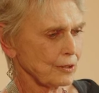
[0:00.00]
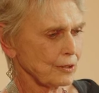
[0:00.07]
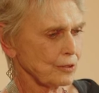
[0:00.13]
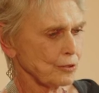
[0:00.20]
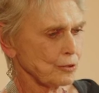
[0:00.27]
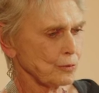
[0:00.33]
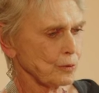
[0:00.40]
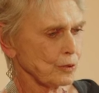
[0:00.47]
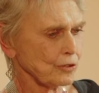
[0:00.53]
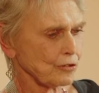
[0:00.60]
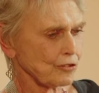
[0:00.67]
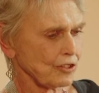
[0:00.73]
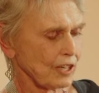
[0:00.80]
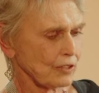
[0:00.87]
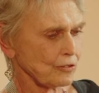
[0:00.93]
Who
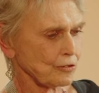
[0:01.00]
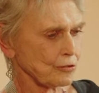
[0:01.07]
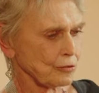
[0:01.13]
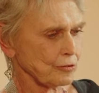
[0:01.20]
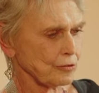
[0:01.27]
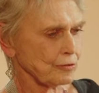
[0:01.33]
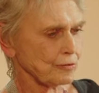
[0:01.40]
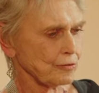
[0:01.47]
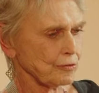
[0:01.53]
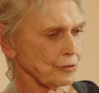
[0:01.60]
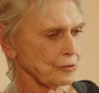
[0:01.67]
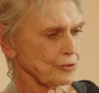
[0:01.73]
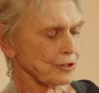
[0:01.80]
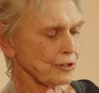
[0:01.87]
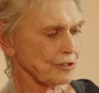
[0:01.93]
was that sort of
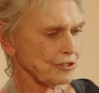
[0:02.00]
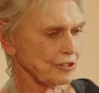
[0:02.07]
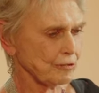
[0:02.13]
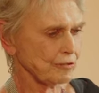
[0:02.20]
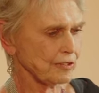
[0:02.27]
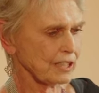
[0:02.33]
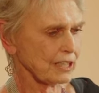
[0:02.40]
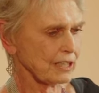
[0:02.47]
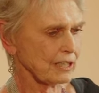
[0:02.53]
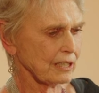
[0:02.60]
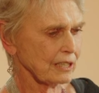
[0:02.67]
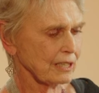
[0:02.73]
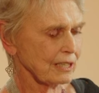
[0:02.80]
authority figure